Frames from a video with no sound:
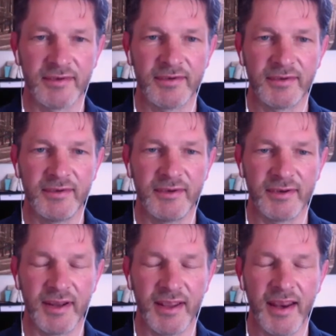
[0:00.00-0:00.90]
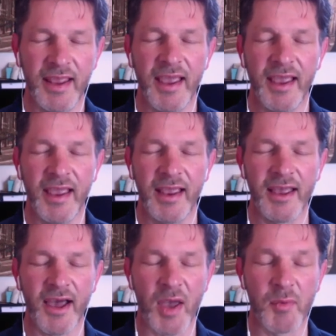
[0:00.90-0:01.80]
Good.
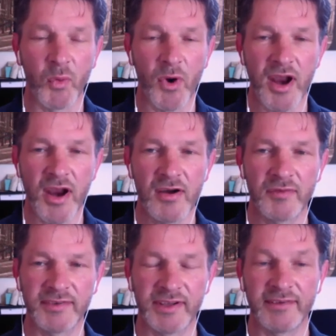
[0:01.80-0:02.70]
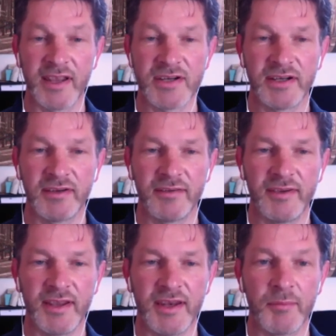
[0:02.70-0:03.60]
I am aware of the sensations
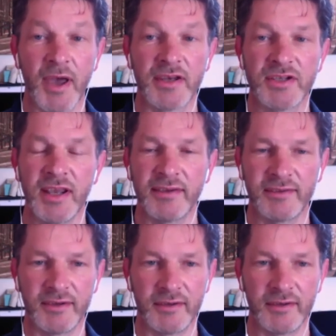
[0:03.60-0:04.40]
in my chest.